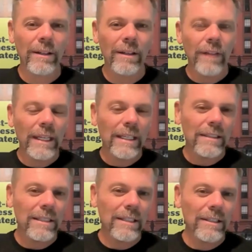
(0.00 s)
they
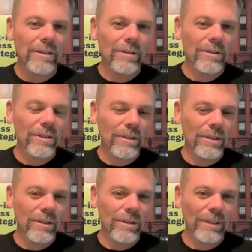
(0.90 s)
continued
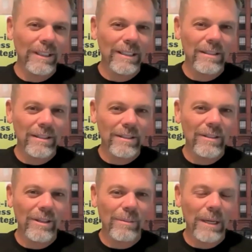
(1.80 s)
to listen
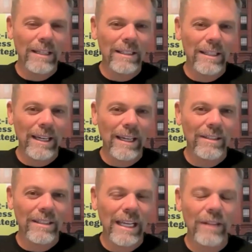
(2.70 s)
to the
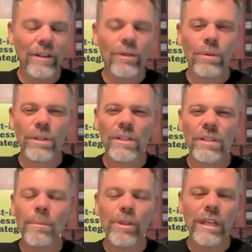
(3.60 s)
podcast. And then there was
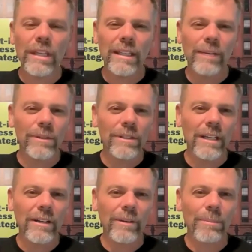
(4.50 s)
something that was
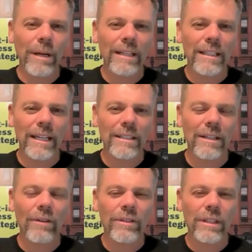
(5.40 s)
said on the podcast
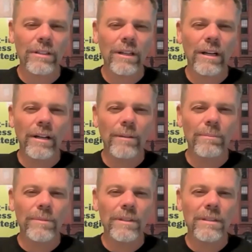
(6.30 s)
that all of a sudden got
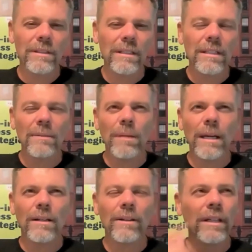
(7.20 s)
them to sit
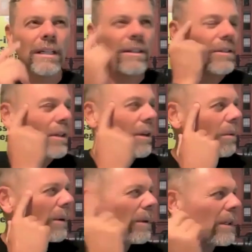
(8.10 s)
back on their heels and go,
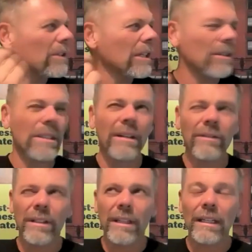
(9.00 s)
whoa, that changes
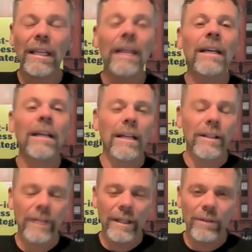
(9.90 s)
everything.
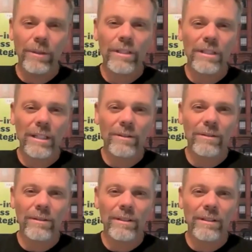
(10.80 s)
And then it reaches
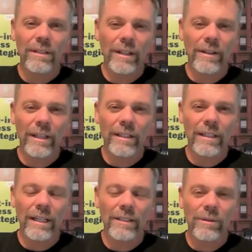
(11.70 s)
out and they
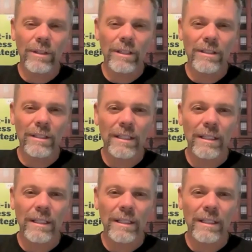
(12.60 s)
connect with us.